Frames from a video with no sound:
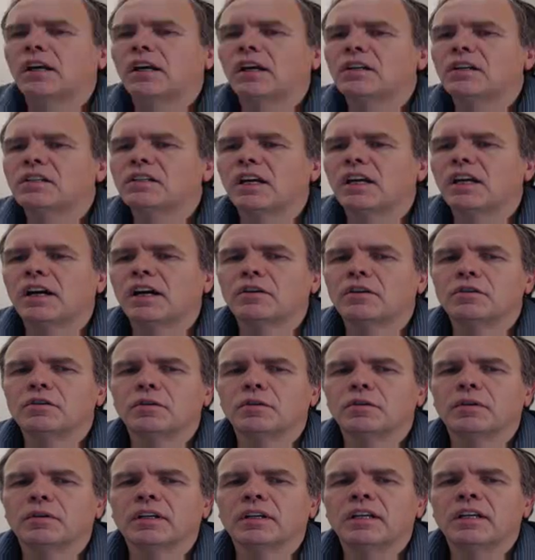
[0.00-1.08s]
You kind of see how you're
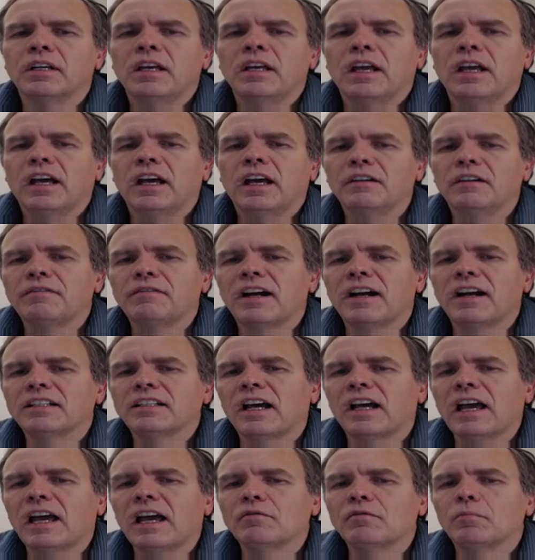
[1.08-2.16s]
doing. And in
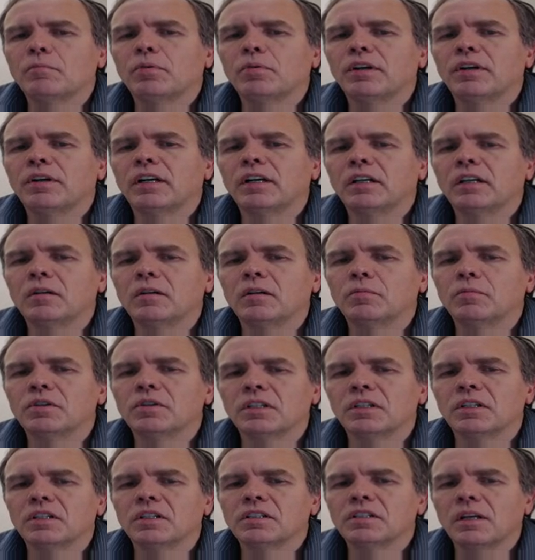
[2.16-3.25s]
fact, I haven't put any
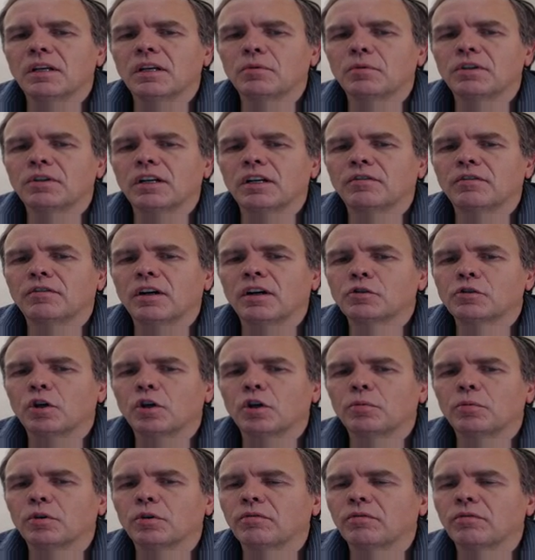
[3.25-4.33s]
numbers in this demo data for
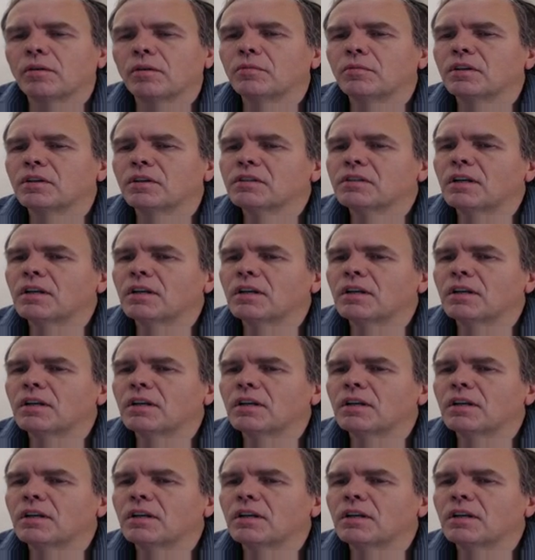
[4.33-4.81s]
October, November, and